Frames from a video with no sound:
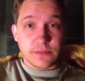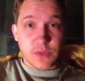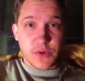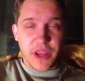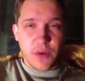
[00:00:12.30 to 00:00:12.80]

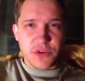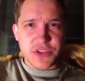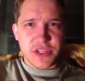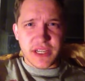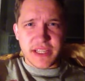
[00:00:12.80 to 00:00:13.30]
Okay, we're
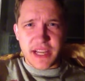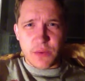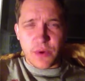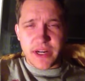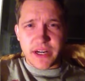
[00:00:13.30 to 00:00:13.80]
just going to get
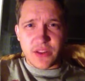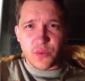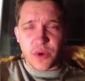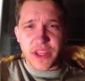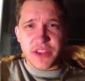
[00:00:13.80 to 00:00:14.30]
that right out of the
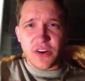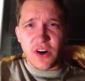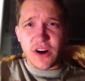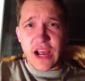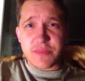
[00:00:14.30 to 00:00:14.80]
way. There
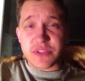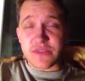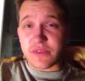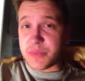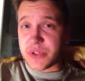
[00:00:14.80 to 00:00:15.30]
are options
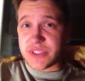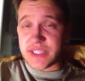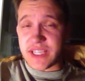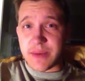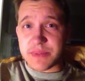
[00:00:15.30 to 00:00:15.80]
for building
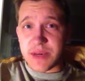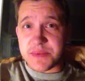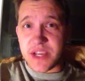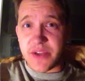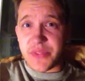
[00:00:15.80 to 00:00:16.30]

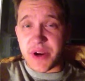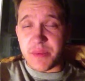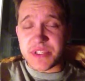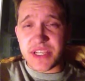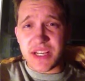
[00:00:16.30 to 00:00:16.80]
laptops out there,
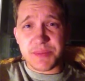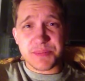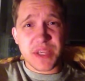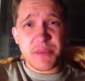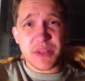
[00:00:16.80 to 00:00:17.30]
but
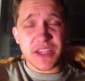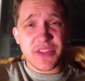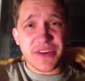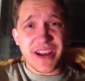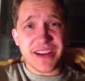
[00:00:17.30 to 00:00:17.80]
typically
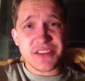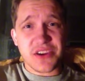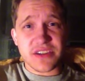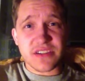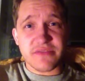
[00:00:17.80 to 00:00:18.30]
they're not as
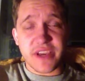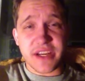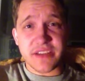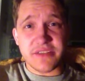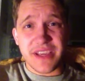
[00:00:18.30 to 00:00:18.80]
cost
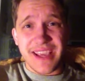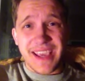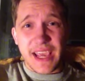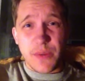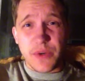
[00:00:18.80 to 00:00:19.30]
effective,
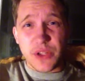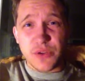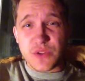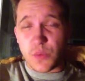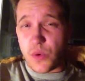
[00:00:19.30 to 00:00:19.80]
and when you
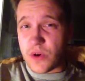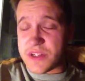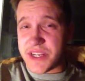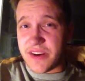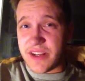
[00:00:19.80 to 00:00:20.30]
lose the
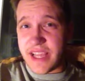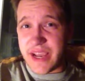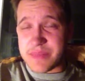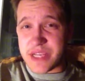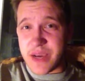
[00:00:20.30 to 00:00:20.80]
warranty on a
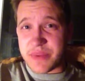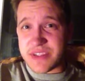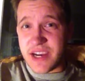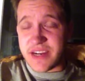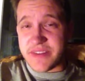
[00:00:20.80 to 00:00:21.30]
laptop, it's
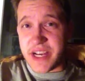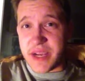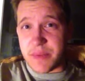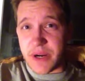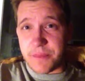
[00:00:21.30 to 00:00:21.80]
kind of a
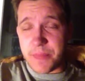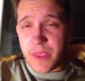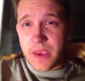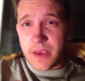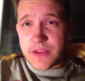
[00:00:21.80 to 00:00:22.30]
nightmare.
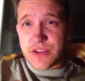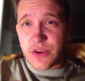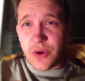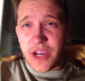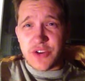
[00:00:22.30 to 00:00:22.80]

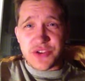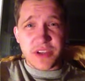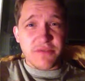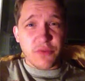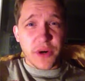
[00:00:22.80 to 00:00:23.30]
So I usually
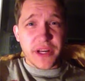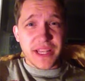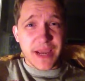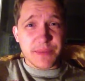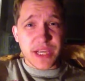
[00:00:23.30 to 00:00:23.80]
avoid
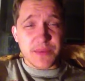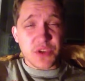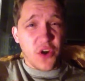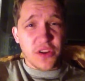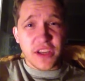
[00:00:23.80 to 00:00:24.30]
laptops
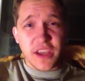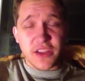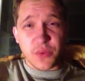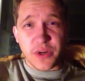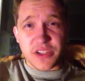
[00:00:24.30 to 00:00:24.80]

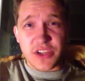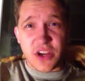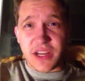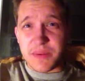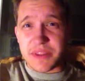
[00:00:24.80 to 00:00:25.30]
altogether when you're
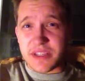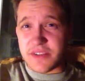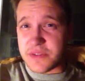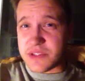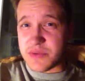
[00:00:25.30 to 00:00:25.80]
talking about the
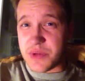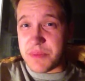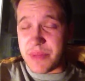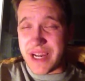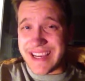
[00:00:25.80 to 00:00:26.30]
difference
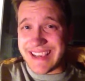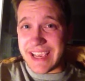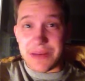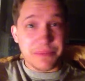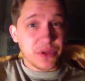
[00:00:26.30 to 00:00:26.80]
between buying
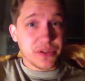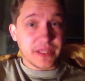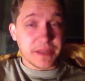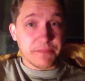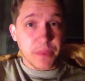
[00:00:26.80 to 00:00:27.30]
and building
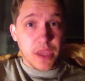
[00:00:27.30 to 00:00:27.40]
them.